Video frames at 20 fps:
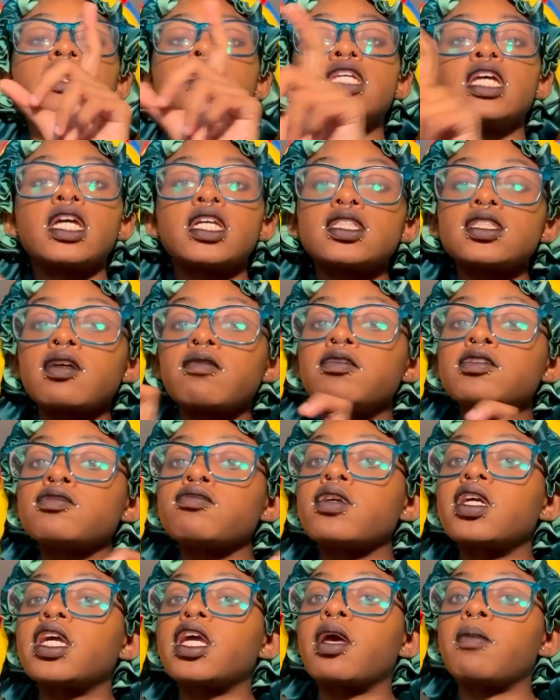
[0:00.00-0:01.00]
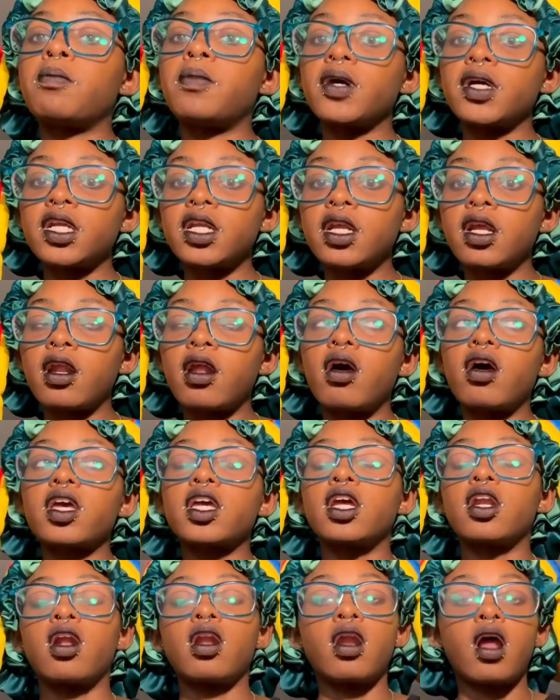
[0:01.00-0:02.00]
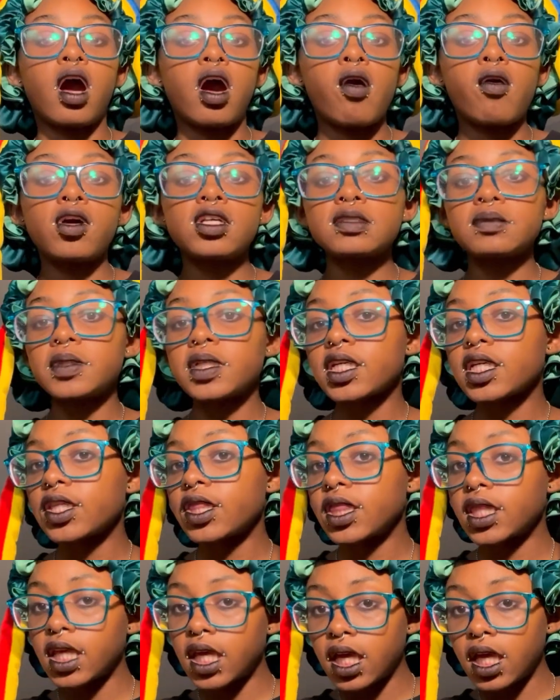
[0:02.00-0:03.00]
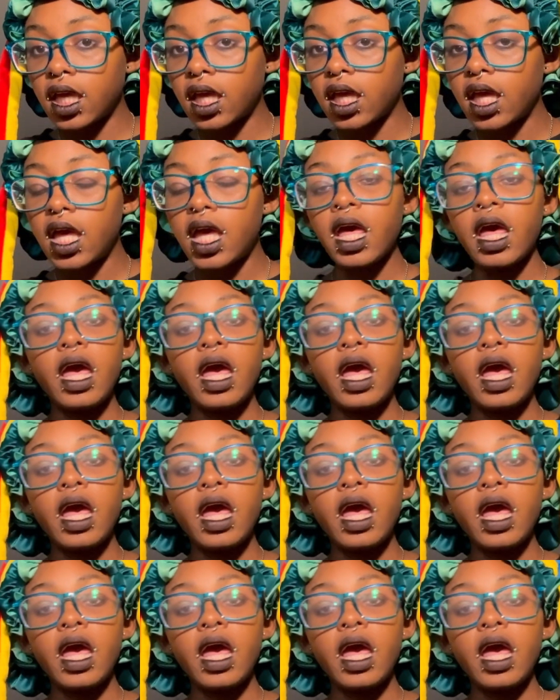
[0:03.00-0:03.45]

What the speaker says: taking someone's ring and putting it on cannot always be a good thing.